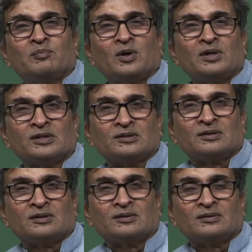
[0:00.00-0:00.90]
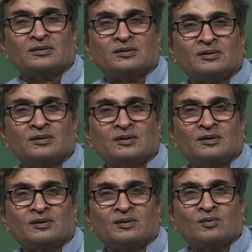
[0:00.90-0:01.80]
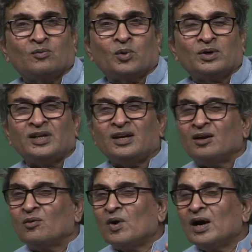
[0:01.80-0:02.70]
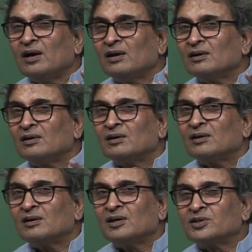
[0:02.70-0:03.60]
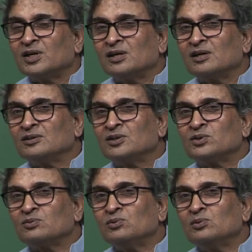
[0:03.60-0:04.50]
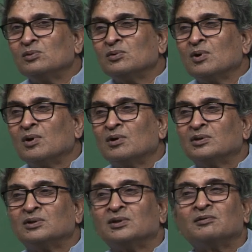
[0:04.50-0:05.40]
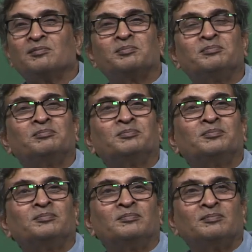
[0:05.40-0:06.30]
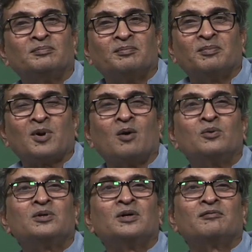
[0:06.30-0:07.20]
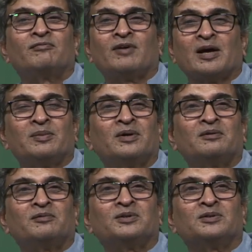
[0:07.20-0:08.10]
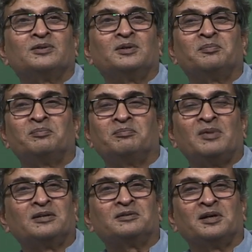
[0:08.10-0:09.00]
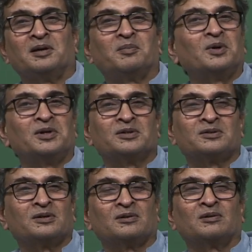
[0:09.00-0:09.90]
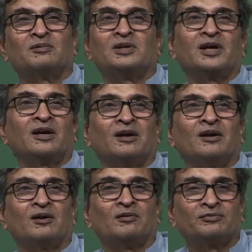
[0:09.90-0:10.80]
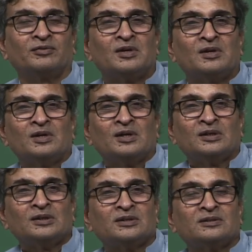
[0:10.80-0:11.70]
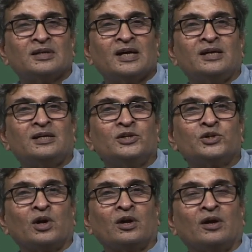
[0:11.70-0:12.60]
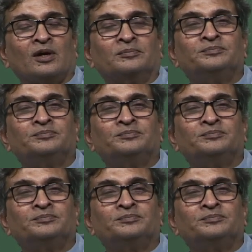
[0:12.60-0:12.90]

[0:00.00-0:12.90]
polyester, would they require a shrink resist wool or the counter fiber which is the let us say a polyester will take care of this anti-shrinking.